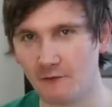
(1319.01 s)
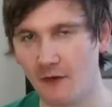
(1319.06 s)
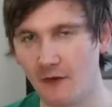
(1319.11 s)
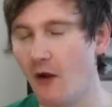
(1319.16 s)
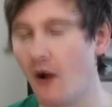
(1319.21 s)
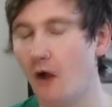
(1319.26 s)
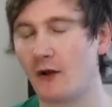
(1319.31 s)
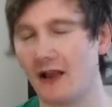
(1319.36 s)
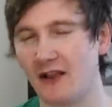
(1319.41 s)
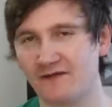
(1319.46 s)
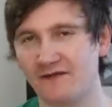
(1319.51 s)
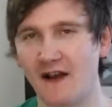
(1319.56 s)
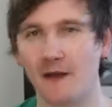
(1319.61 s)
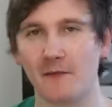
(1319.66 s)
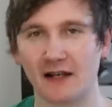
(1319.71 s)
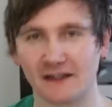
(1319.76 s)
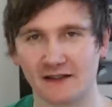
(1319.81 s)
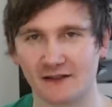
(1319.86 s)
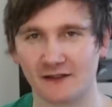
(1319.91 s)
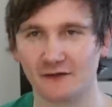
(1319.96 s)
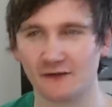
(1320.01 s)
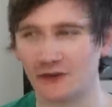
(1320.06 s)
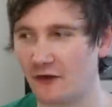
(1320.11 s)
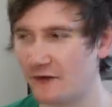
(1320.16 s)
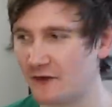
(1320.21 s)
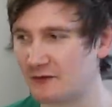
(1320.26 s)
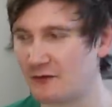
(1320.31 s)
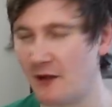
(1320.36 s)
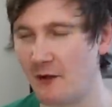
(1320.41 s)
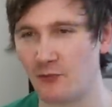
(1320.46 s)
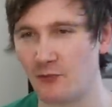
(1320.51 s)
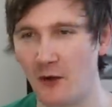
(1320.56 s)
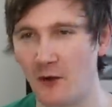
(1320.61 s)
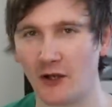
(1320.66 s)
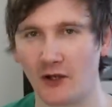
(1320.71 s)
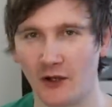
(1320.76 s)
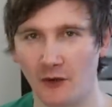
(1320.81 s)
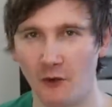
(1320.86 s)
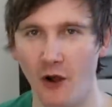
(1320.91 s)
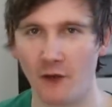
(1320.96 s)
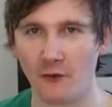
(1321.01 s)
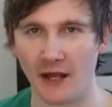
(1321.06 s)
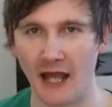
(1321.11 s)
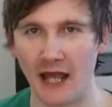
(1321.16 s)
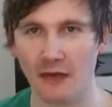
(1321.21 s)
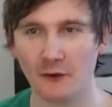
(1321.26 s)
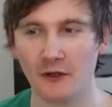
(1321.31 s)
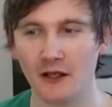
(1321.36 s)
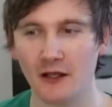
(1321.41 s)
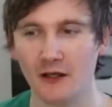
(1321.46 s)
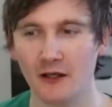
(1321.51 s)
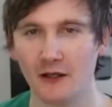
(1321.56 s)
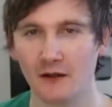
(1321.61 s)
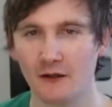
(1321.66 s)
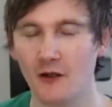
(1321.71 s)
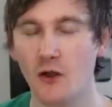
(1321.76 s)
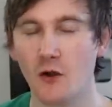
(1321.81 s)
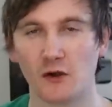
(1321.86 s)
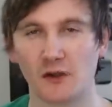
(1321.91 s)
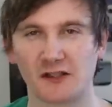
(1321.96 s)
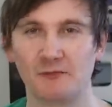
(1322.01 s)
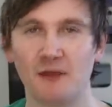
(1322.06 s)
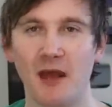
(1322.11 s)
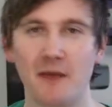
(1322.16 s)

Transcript: okay, families and stuff have gone, I'm probably going to go home now who wants to pay me a